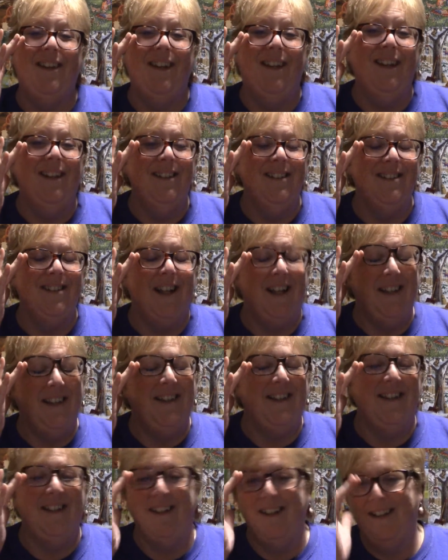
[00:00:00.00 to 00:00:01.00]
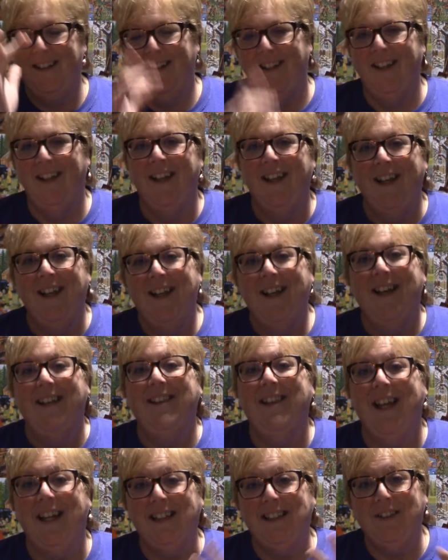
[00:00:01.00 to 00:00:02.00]
things, I think.
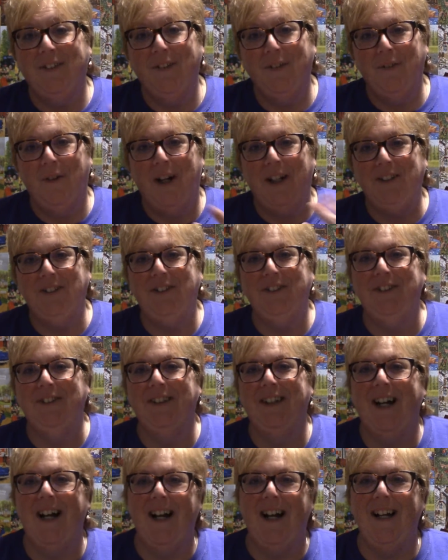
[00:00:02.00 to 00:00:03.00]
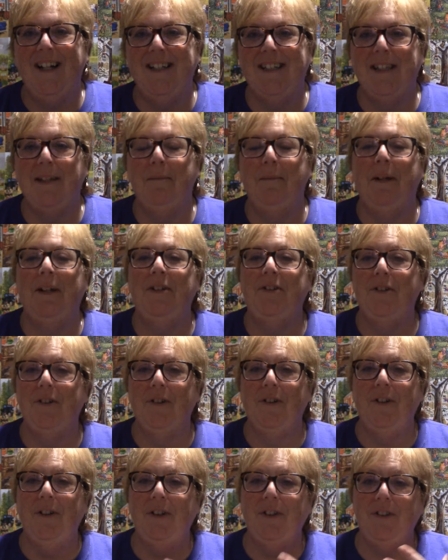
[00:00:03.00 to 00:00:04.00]
Thanks for watching, you guys. Make
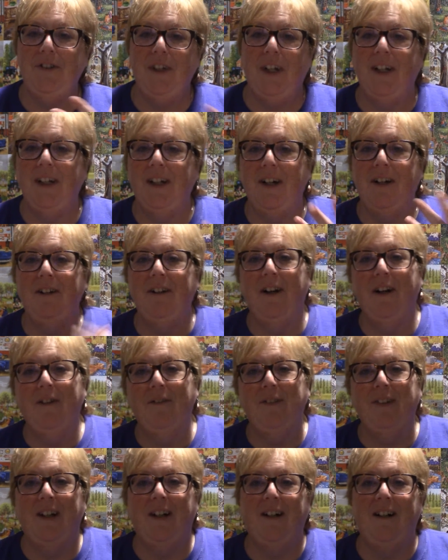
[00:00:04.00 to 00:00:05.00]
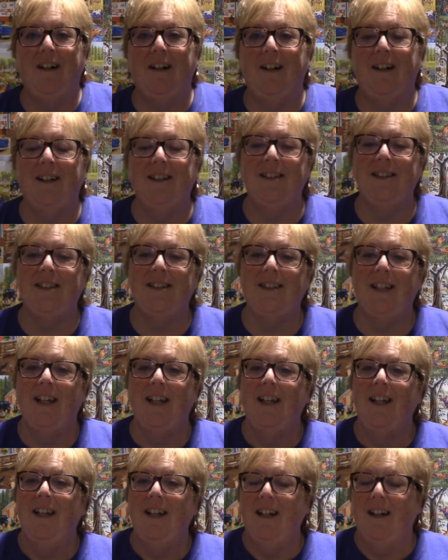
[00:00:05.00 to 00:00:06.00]
sure you check out our vlogs,
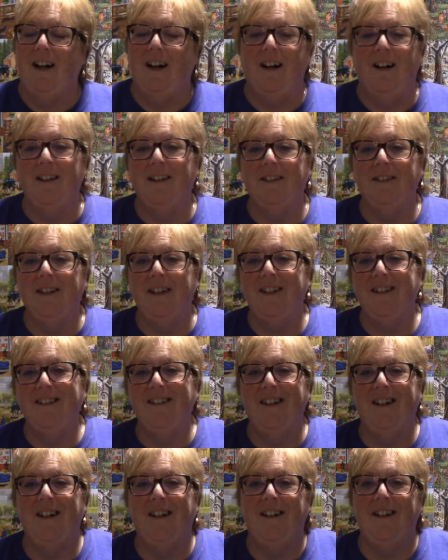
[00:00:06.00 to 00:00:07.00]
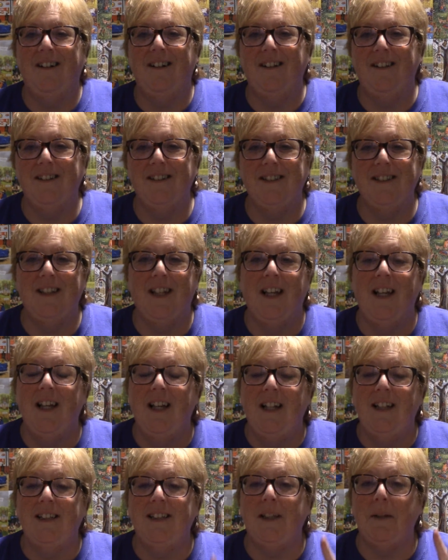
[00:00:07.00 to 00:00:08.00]
all our other hauls.
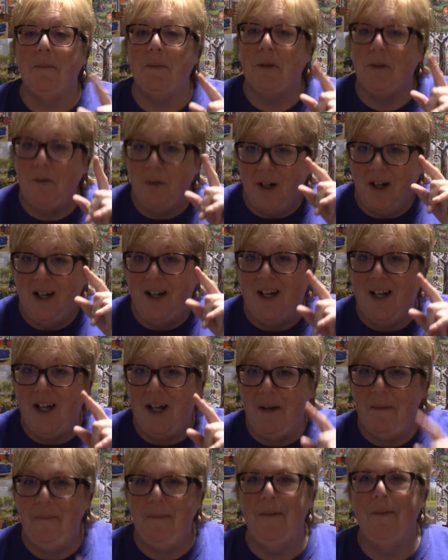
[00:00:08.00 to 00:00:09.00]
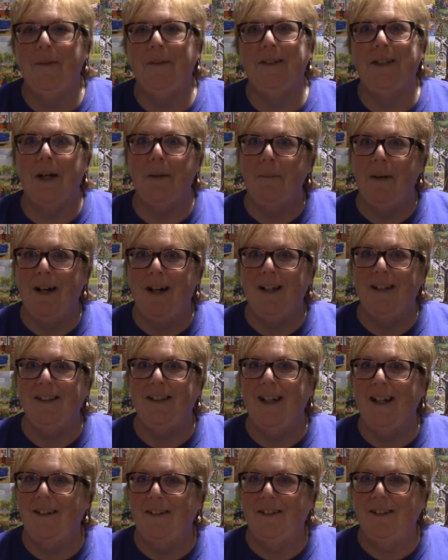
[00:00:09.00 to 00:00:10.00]
Subscribe. Come on
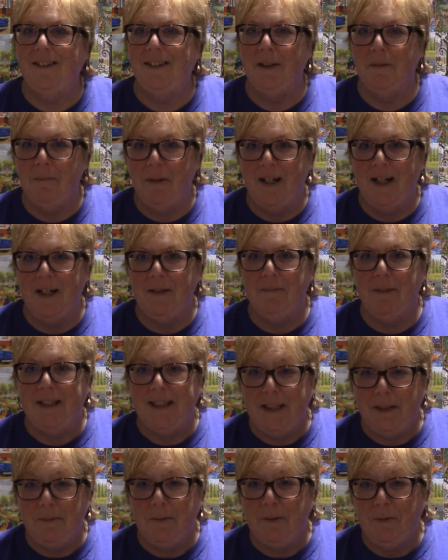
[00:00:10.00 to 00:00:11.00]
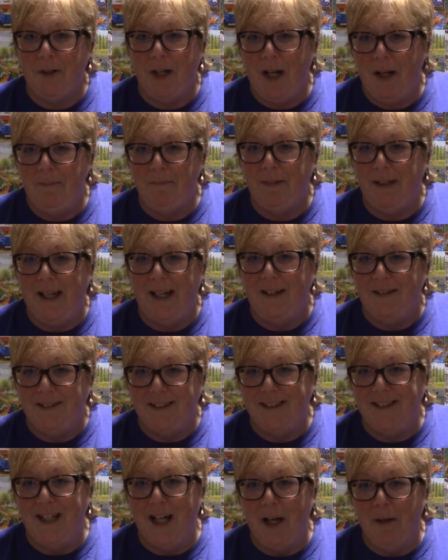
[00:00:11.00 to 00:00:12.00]
now. Come on. My subscribe
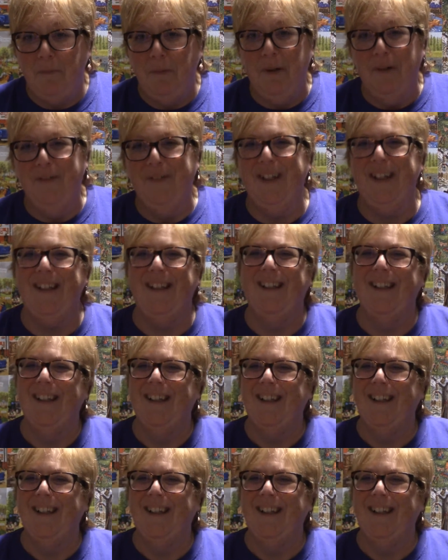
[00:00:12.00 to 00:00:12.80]
count's not moving.